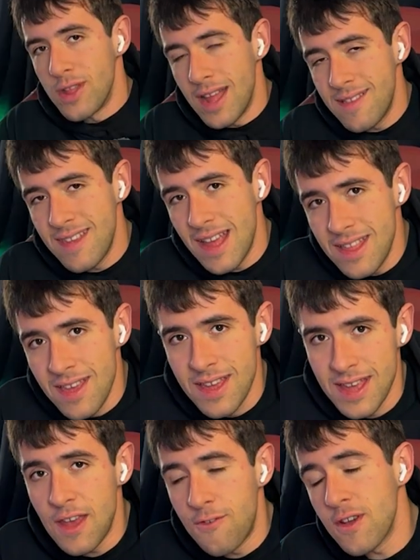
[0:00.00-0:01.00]
With that said,
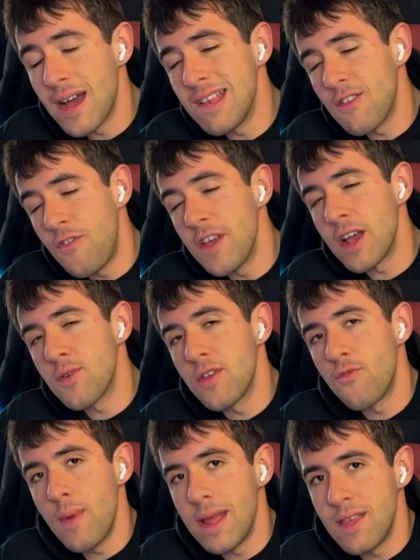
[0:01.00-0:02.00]
if you guys think I could
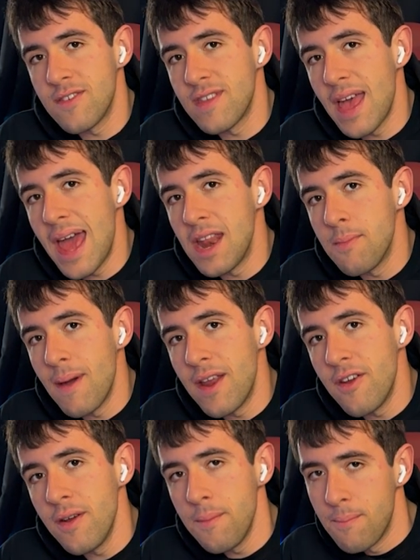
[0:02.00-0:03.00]
have made this any
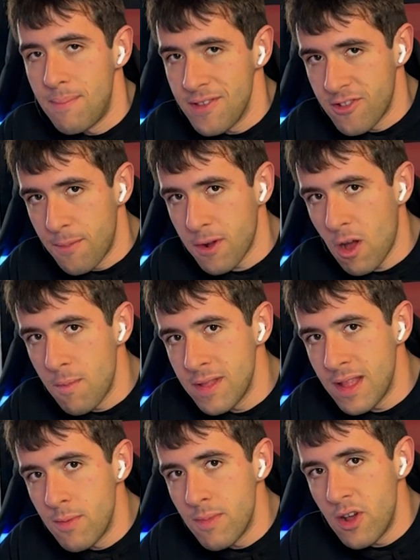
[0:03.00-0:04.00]
better, please drop a comment down